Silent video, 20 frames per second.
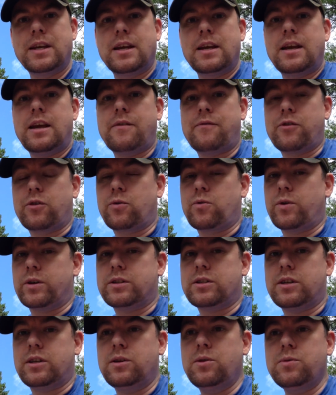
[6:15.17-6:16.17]
If you're
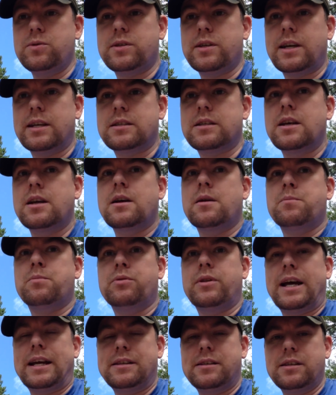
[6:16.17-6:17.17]
going to use it,
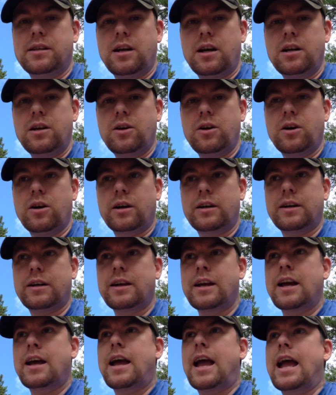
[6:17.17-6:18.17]
place it on a hook
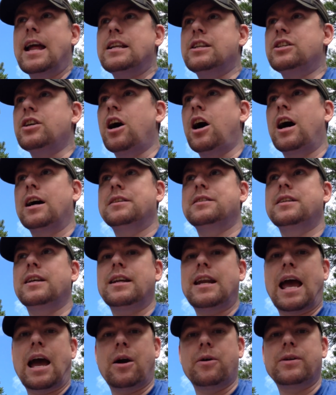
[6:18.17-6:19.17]
and toss
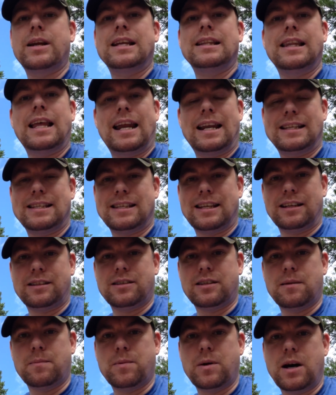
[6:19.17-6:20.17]
it out and let it sink
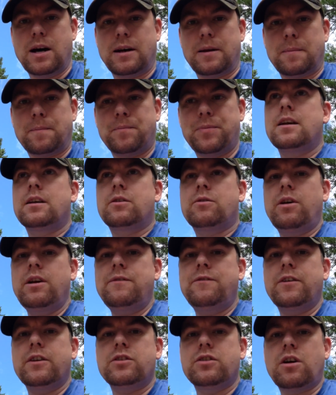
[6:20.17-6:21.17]
to the bottom.
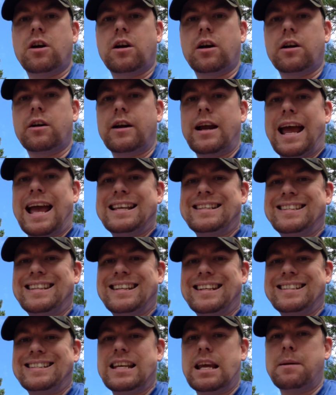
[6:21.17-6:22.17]
Crayfish are, as
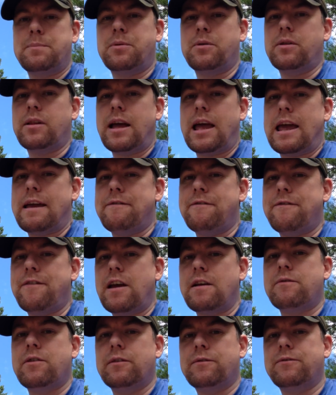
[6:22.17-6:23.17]
an example, a
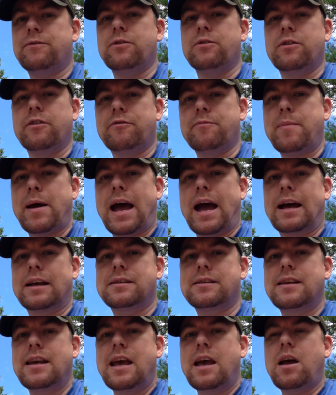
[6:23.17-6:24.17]
favorite food of
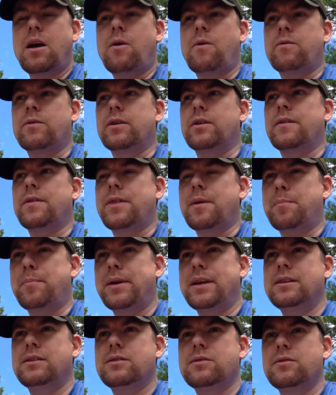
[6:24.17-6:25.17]
bass. However, the
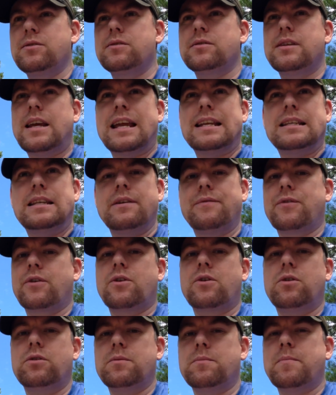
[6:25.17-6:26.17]
pincers and
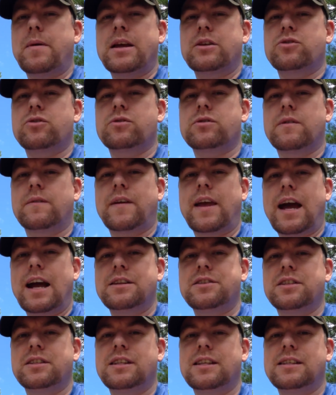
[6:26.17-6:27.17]
difficult measures of
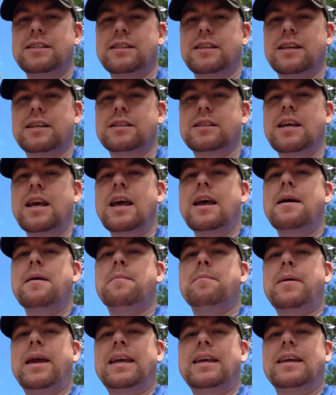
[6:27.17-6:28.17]
catching these things
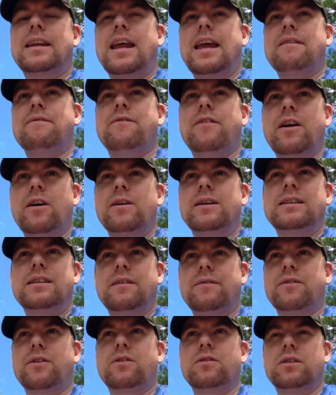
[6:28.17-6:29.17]
make it a very
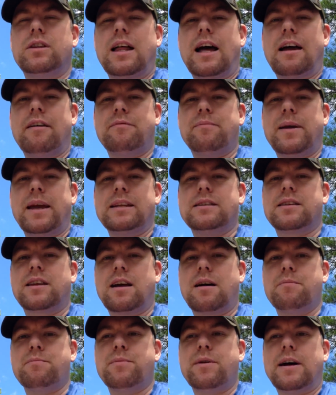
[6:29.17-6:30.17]
difficult live bait
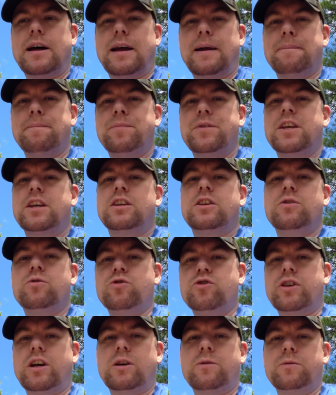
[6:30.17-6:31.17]
to come by. You
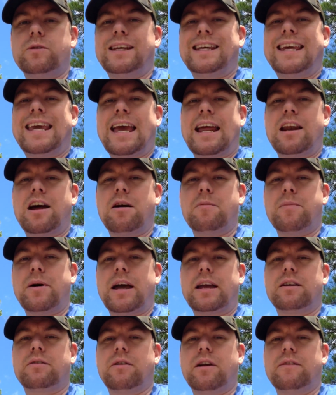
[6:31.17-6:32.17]
generally cannot
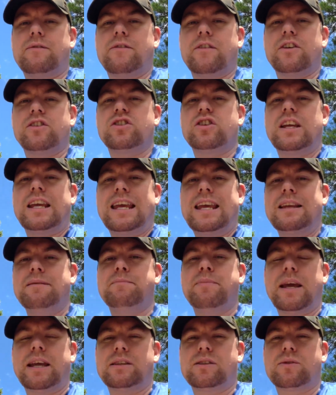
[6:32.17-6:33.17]
buy crayfish
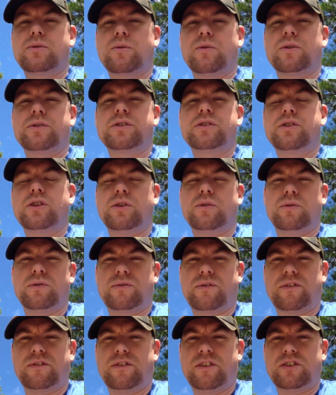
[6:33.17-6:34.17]
in bait stores to
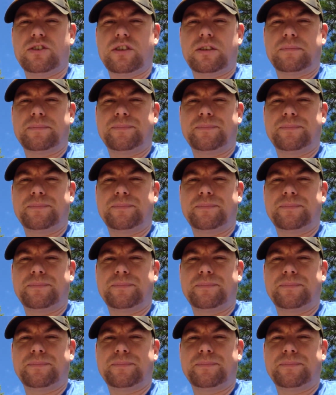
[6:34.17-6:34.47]
use for fishing.